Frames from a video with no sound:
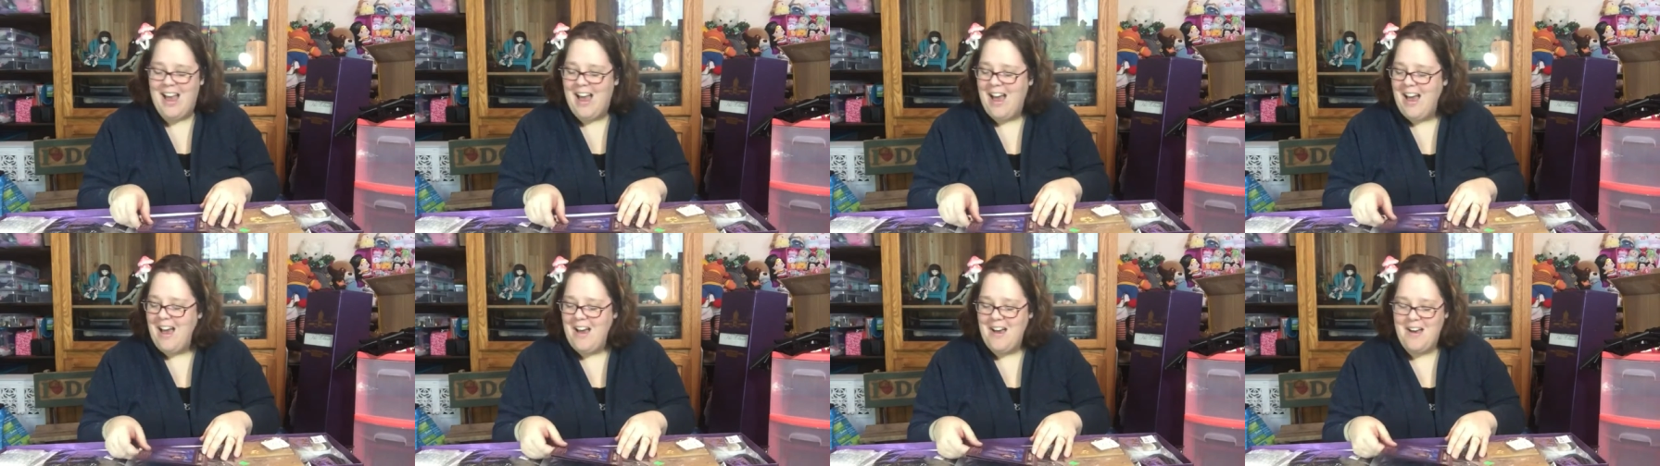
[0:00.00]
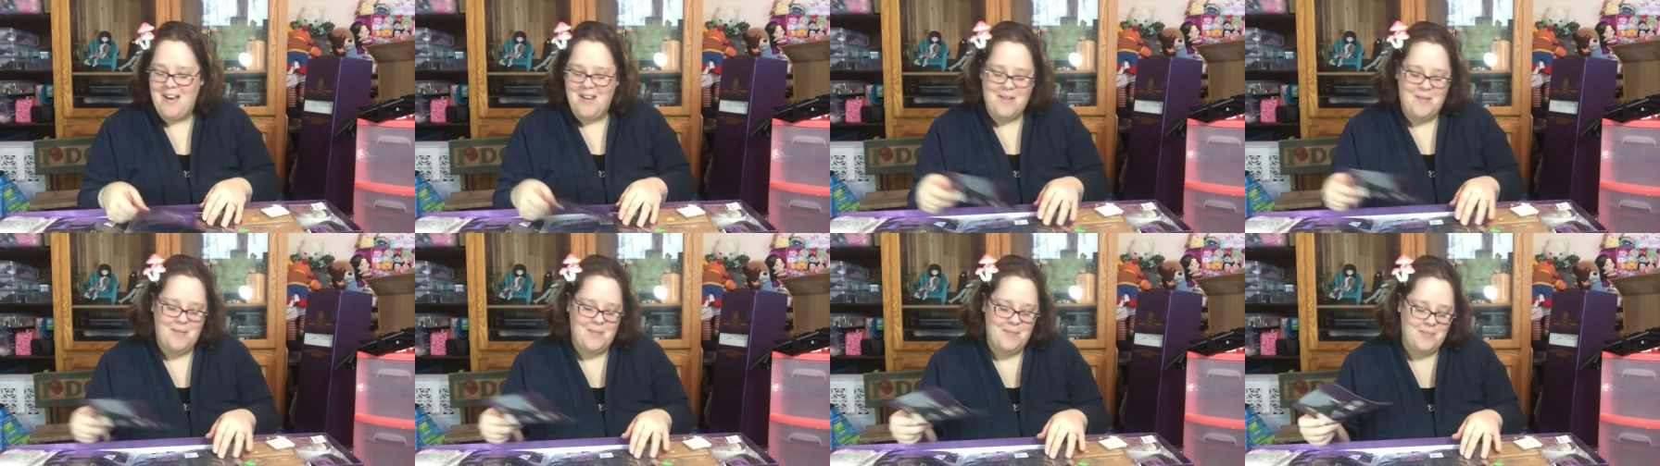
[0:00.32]

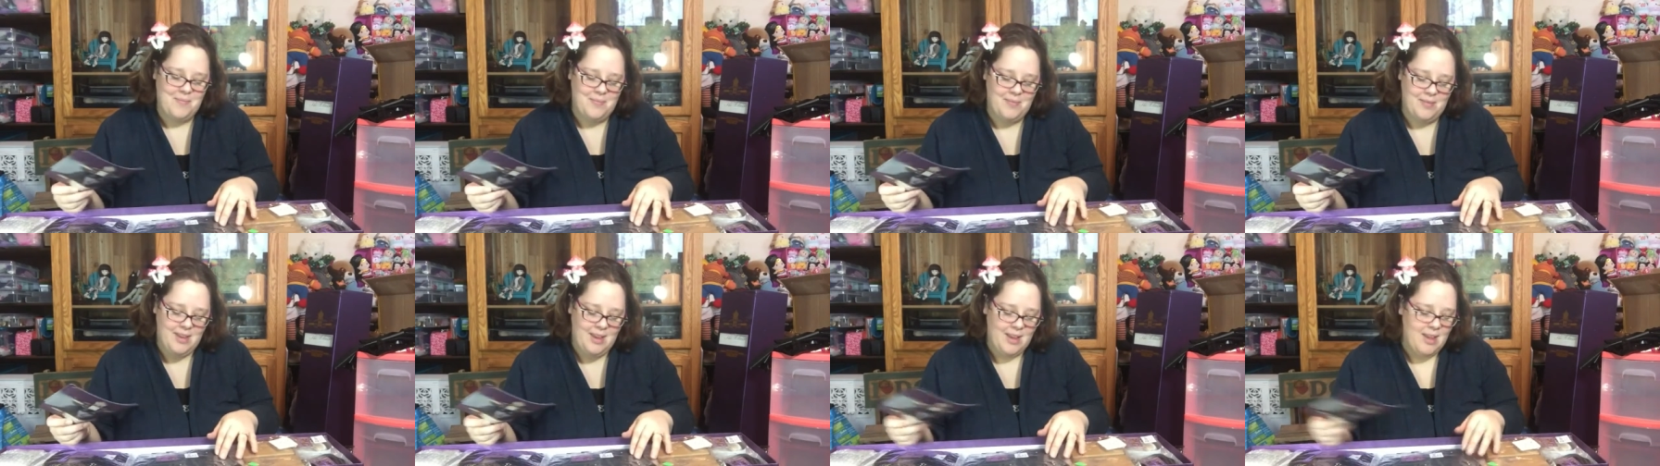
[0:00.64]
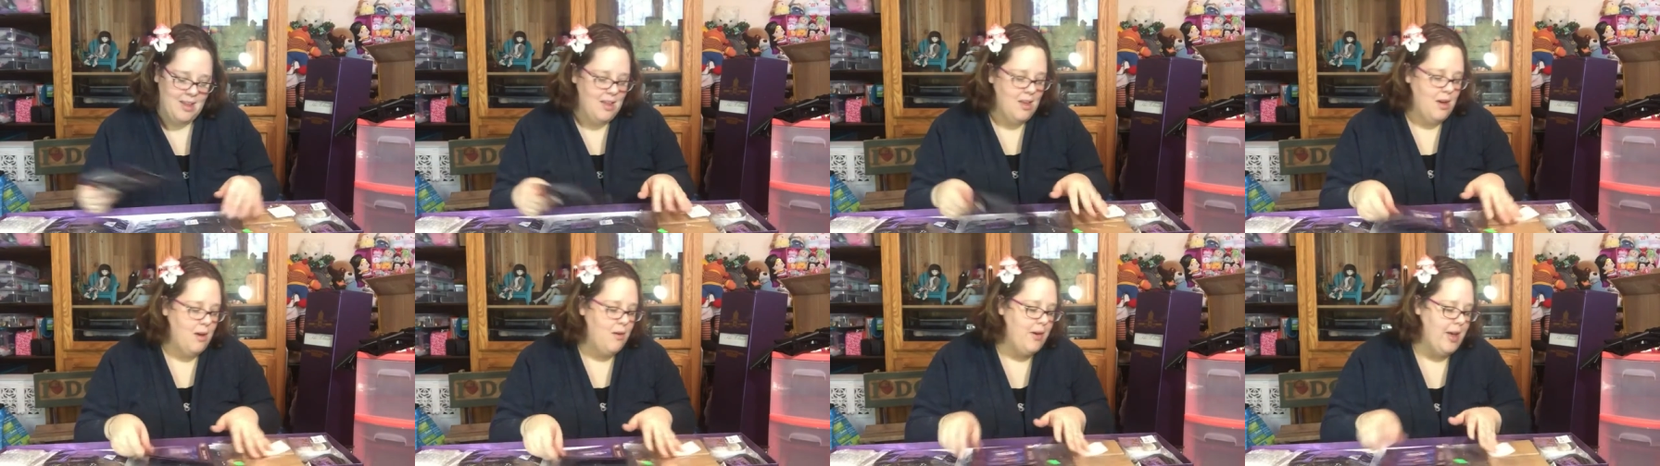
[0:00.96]
um,
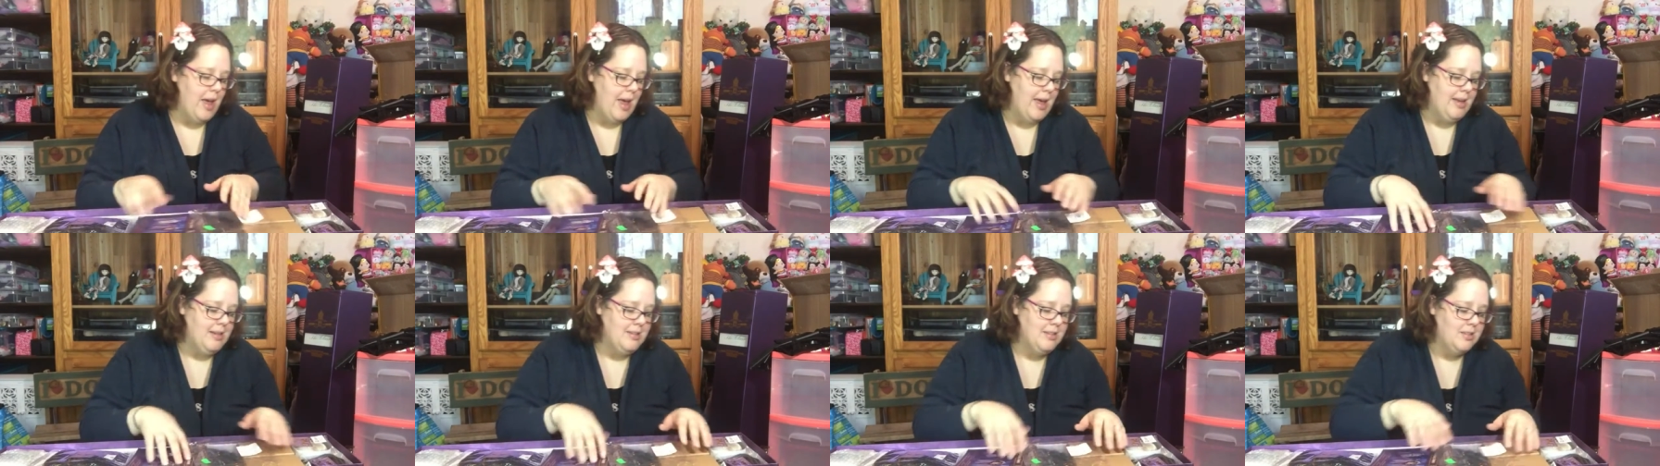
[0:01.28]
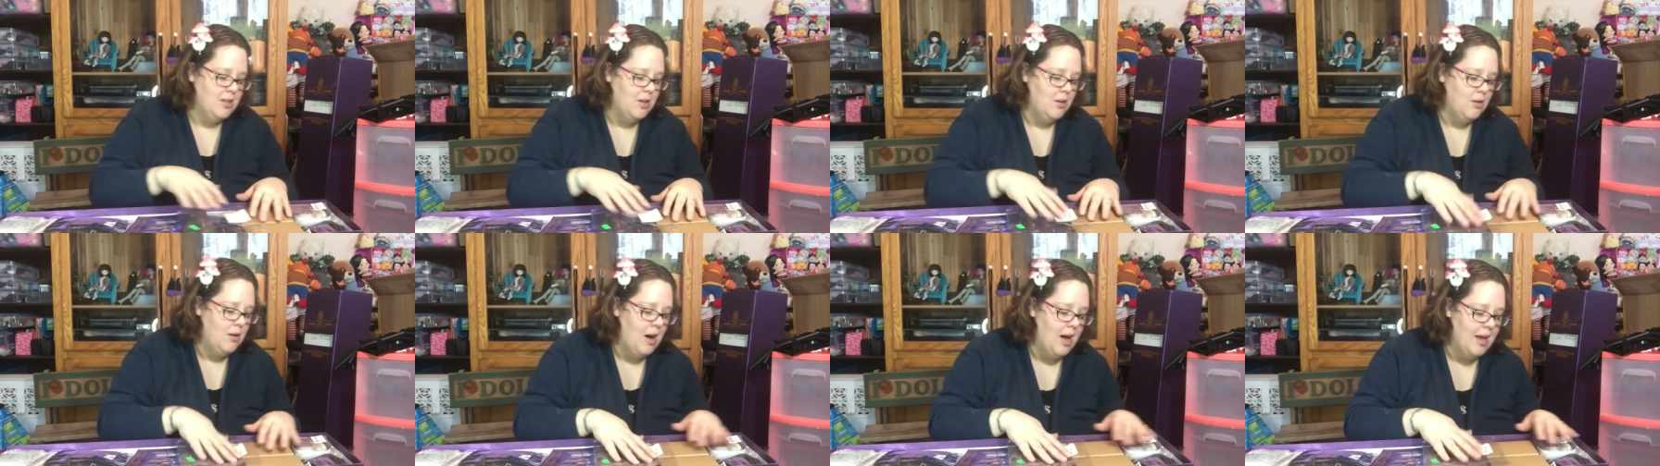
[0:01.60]
okay,
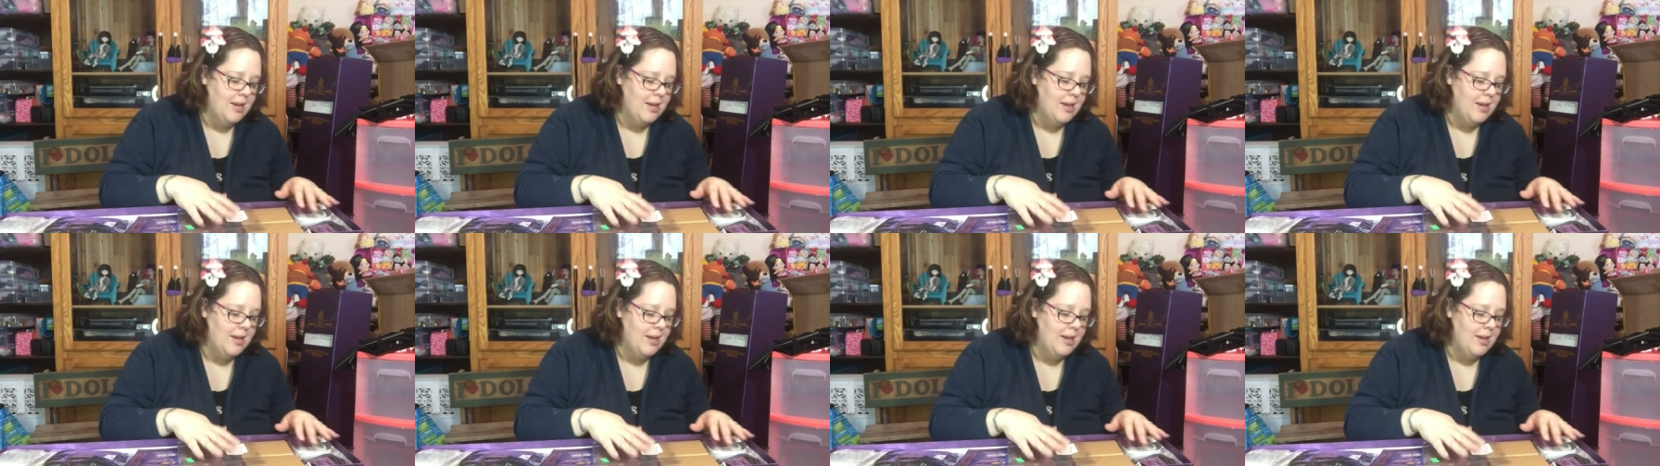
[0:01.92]
so